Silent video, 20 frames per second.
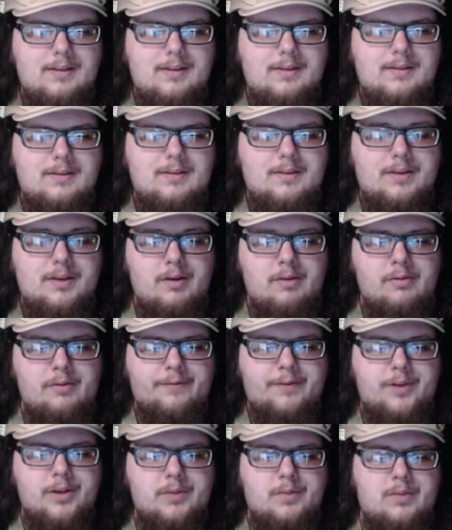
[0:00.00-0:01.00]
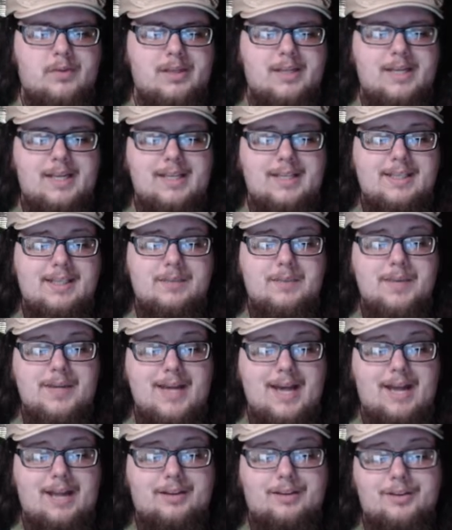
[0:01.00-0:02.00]
So, the first one is we
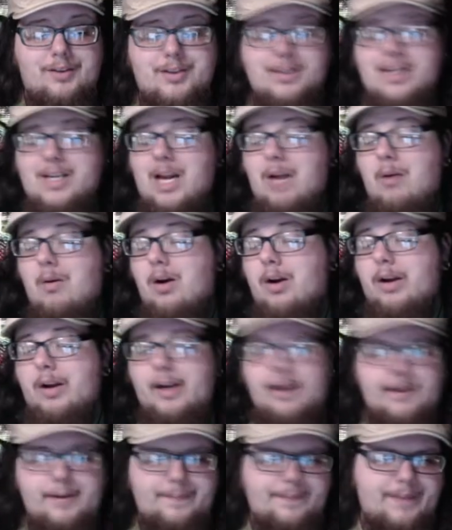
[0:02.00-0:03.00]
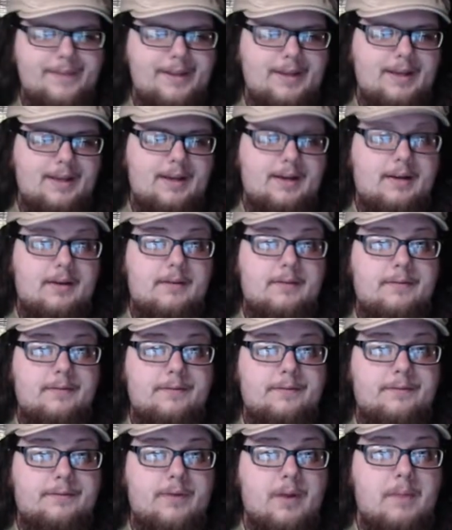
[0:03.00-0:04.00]
got Luke Skywalker here
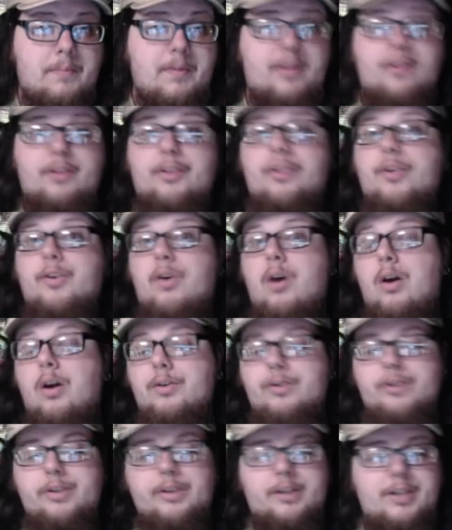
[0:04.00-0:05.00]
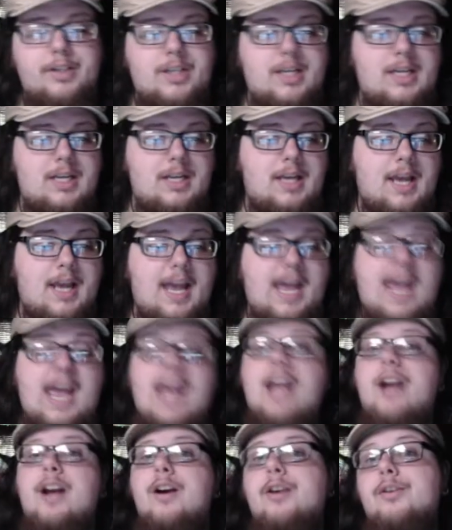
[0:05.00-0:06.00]
from the Thrawn trilogy,
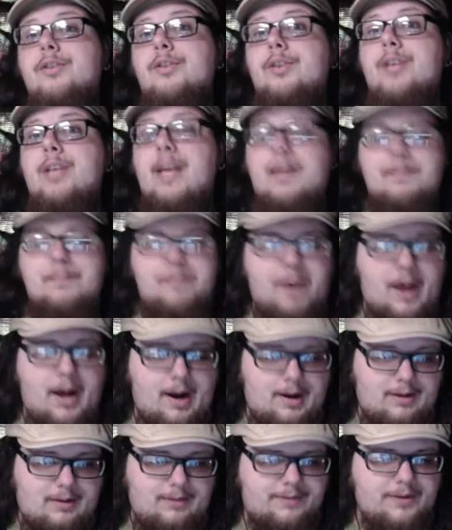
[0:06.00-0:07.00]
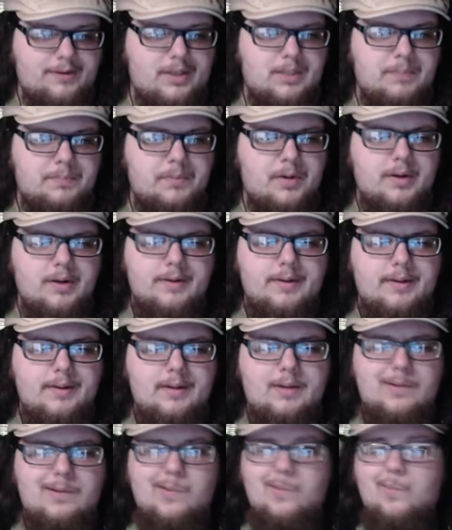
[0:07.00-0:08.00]
Heir to the Empire, the first book.
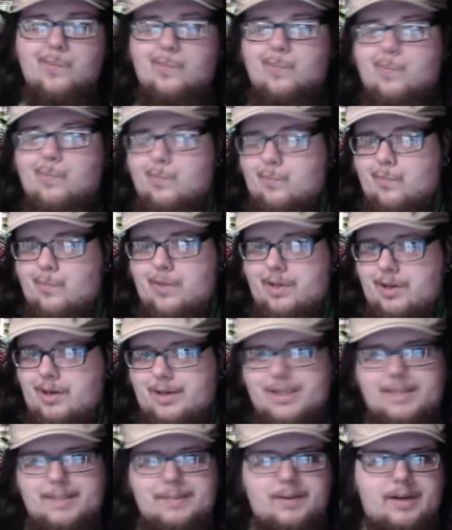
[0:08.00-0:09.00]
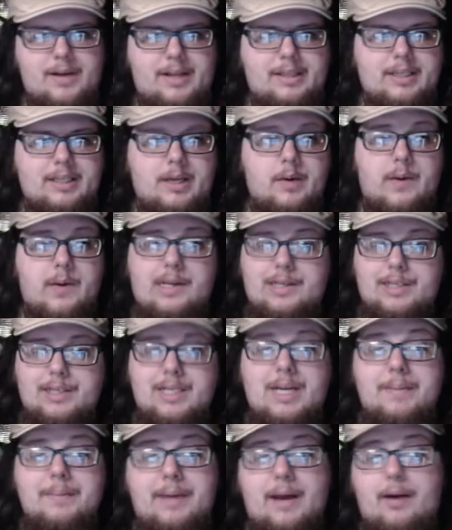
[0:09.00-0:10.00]
Really awesome. I don't have to go into
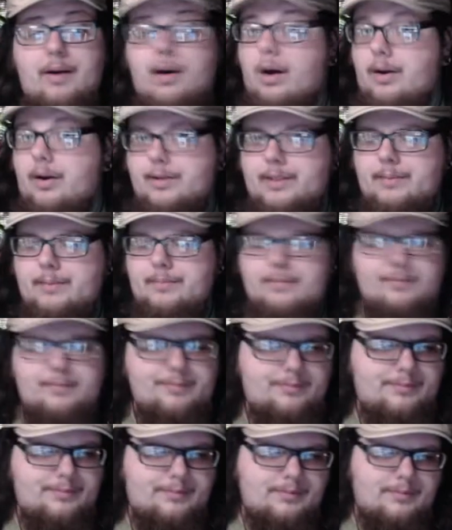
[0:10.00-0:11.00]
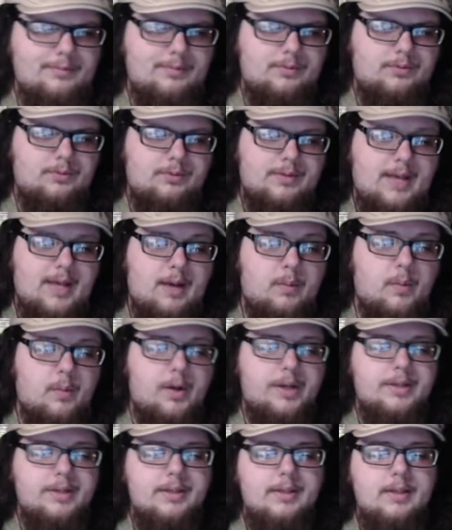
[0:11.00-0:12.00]
depth how awesome that
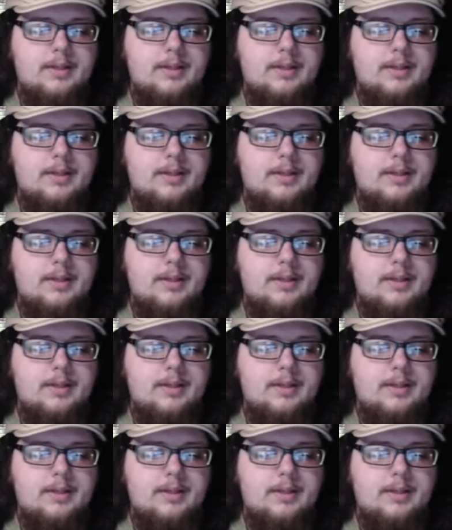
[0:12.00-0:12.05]
was.